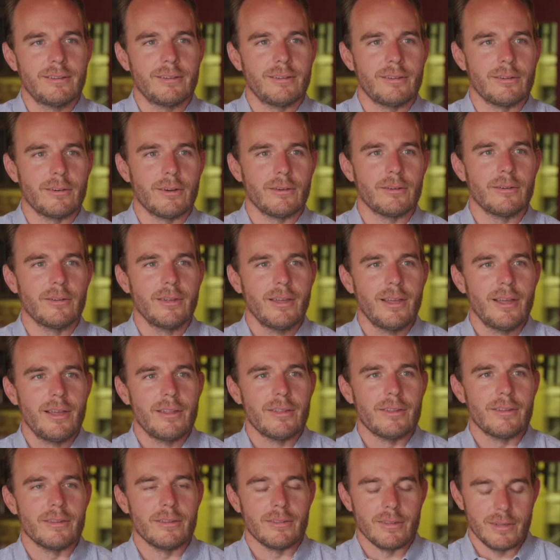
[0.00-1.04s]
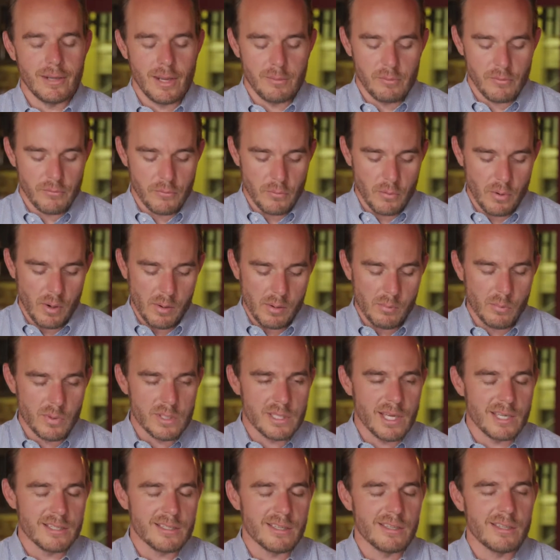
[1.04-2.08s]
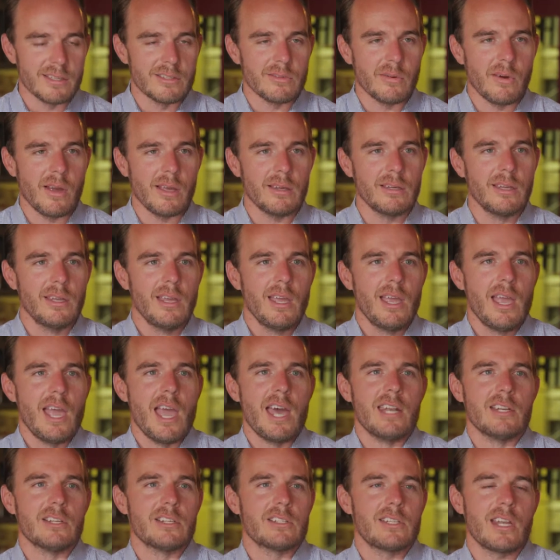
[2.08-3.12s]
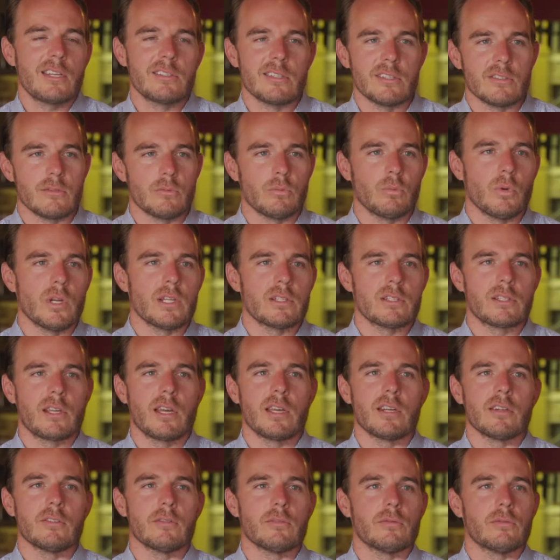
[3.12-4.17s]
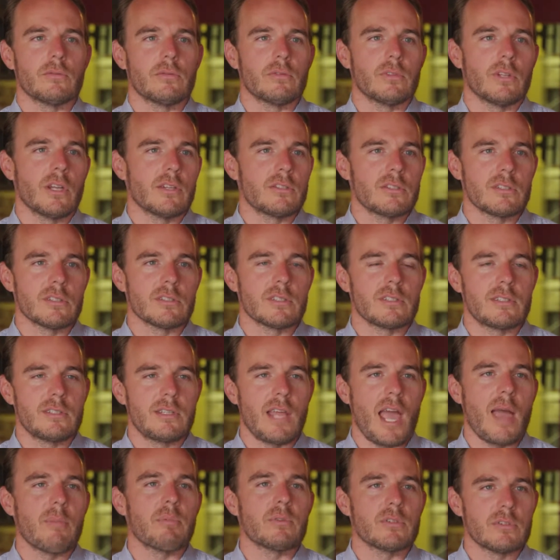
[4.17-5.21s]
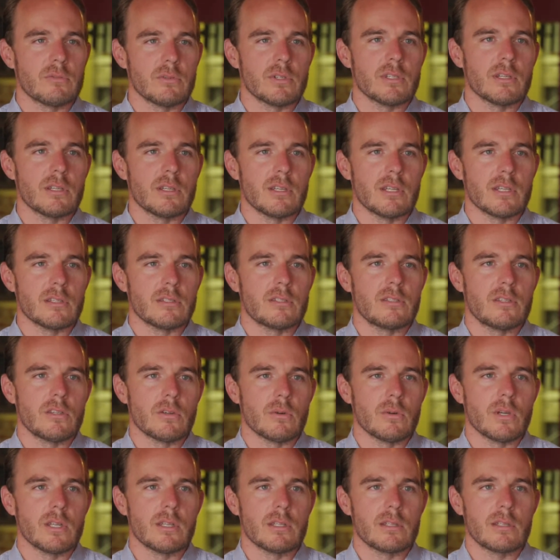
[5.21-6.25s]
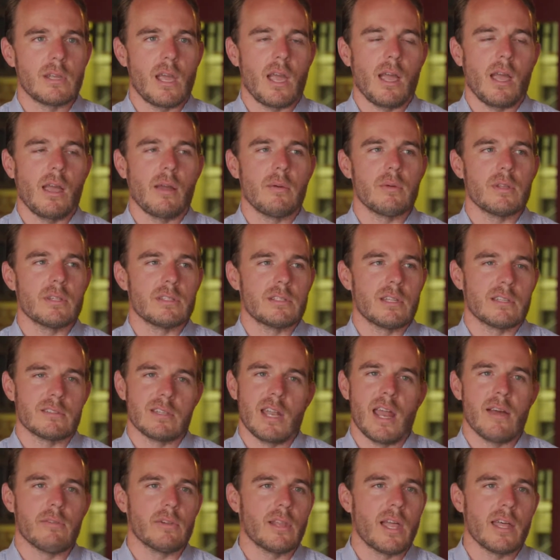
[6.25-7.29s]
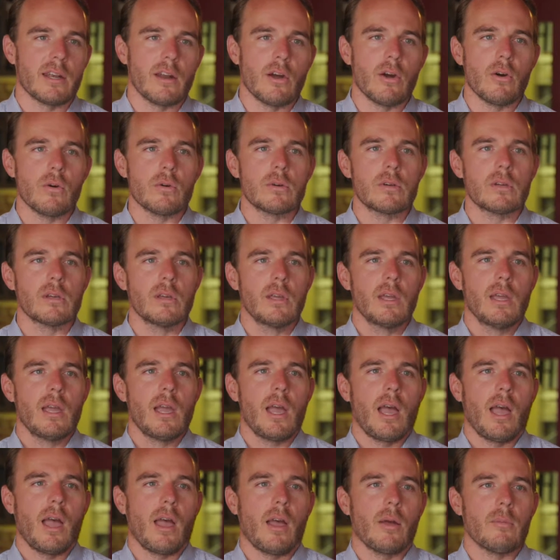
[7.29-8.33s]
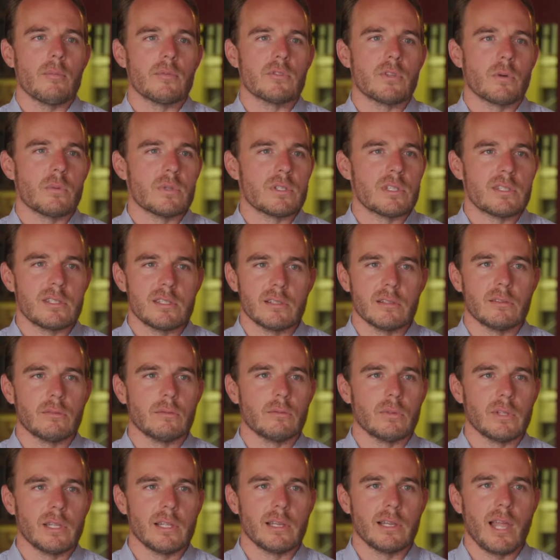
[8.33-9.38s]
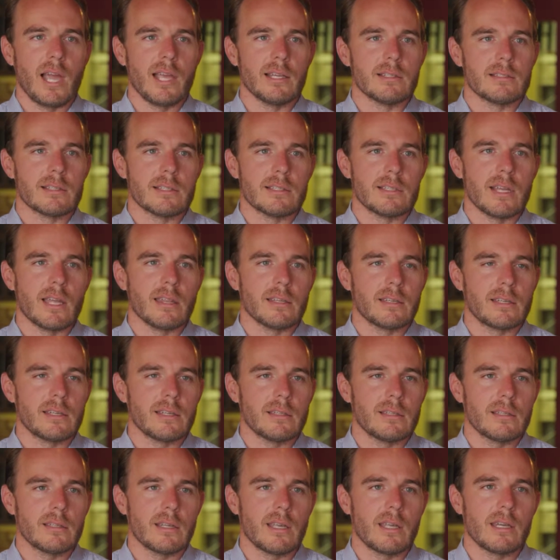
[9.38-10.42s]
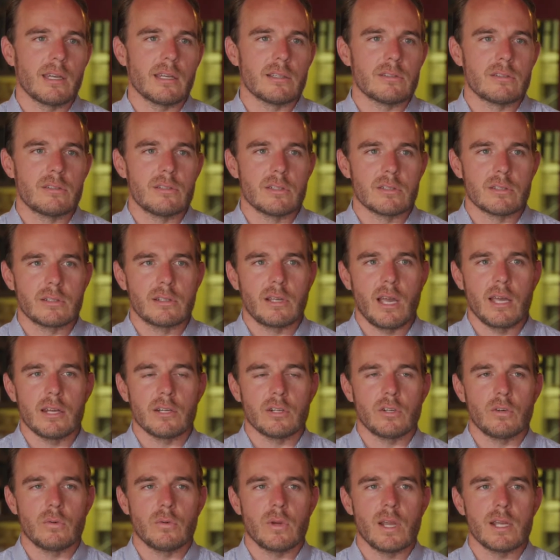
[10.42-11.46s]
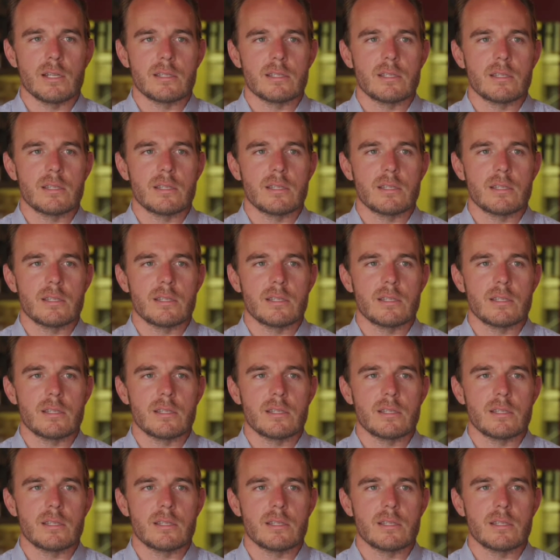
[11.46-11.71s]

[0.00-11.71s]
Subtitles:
you know, the night before we tasted this wine. And it just has this rich, kind of luscious tapestry to it. It doesn't have a lot of oak, so it's still really light and delicate, and it just kind of creates